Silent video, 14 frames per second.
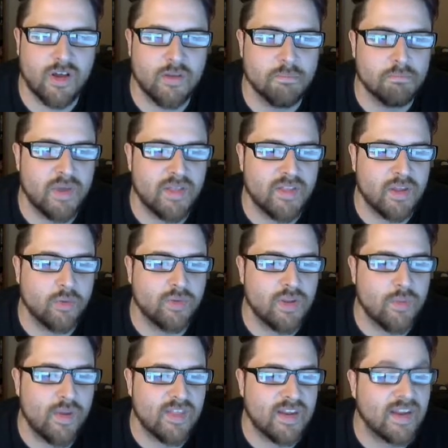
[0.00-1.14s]
but the only way
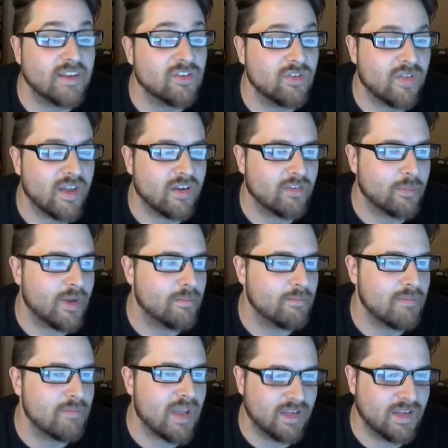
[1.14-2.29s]
that I can do that is by
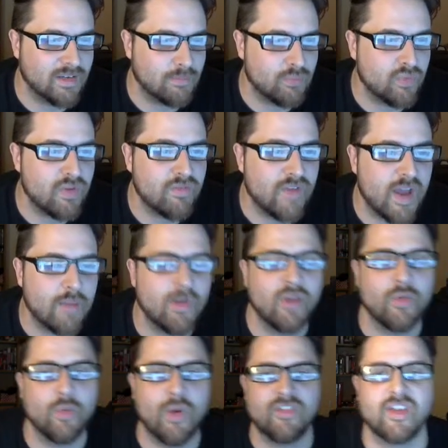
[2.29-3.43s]
making it a prefab.
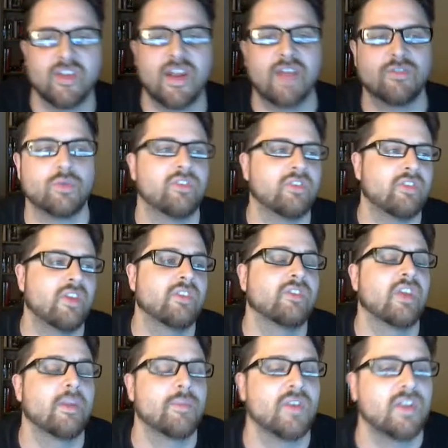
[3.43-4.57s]
Otherwise, I'd have to set up
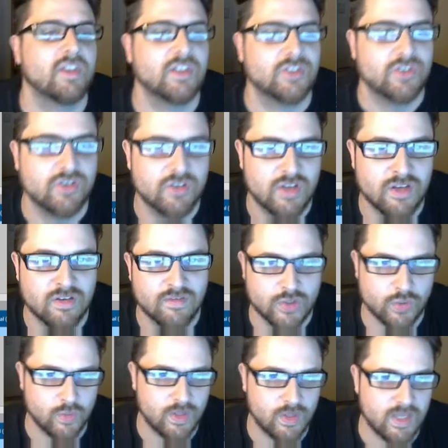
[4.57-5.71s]
the collision
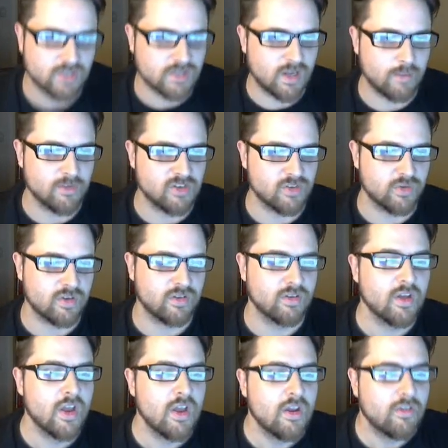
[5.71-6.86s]
individually each time I do it.
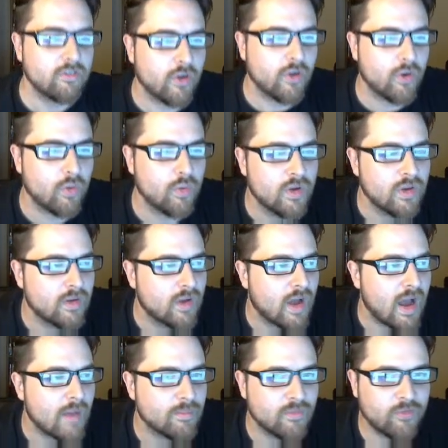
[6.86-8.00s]
So
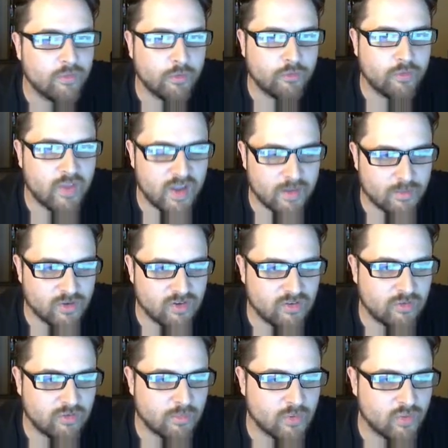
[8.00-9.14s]
first thing I'm going to do is I'm
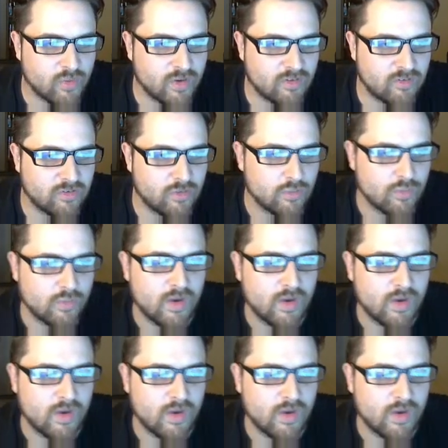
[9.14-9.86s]
going to